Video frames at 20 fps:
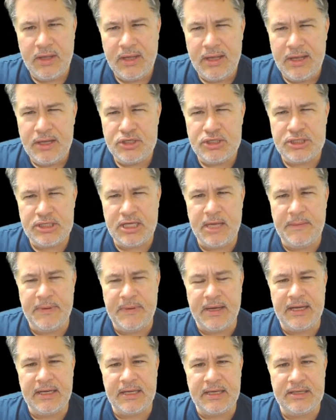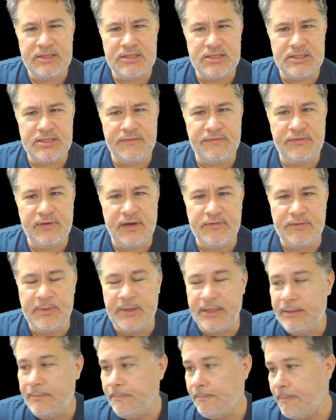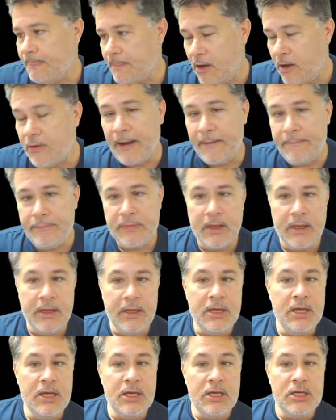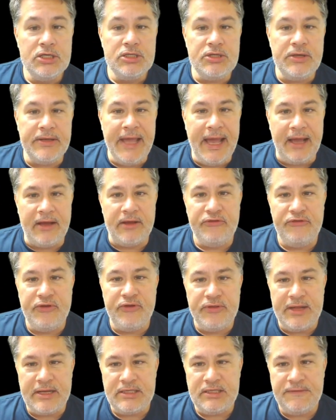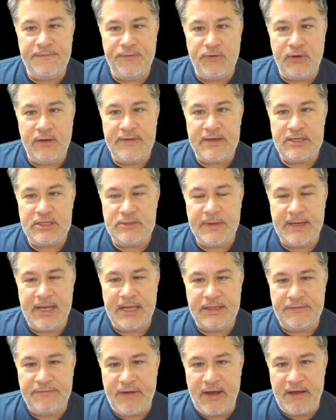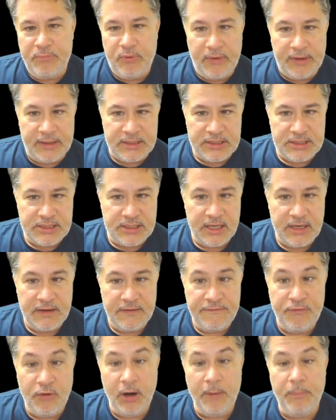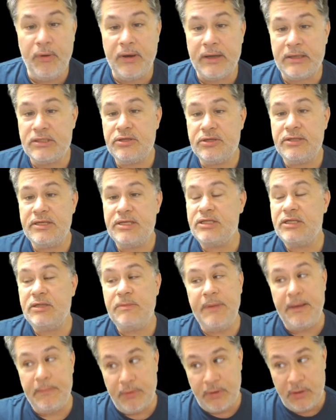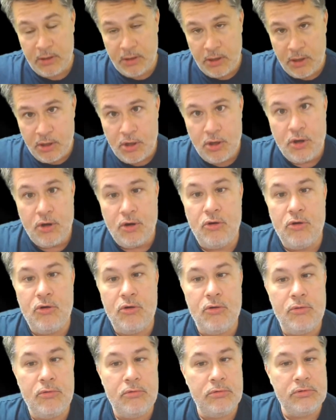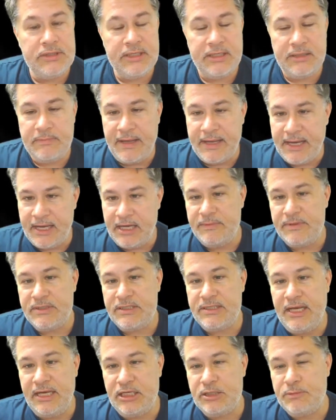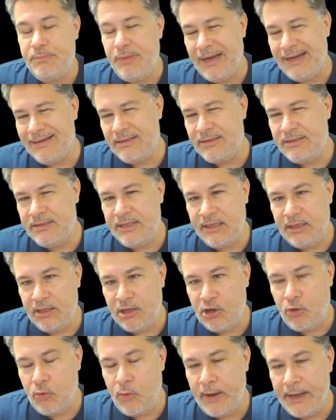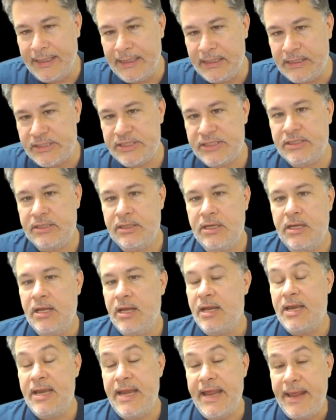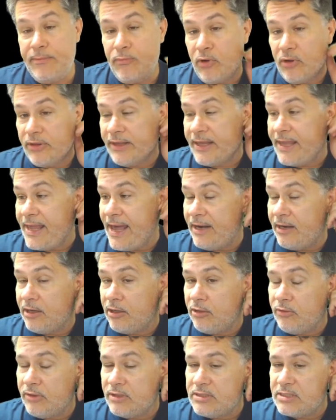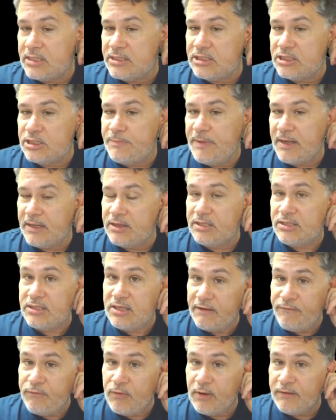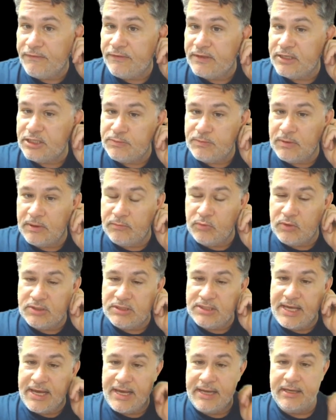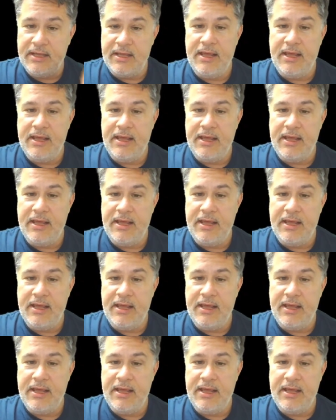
of consistent for everybody, okay? So yeah, so that's the four of us. We got the 5 points. 4 points, so these are the people who didn't make any mistakes, but didn't quite name all the categories. I suspect the tough one for this one was that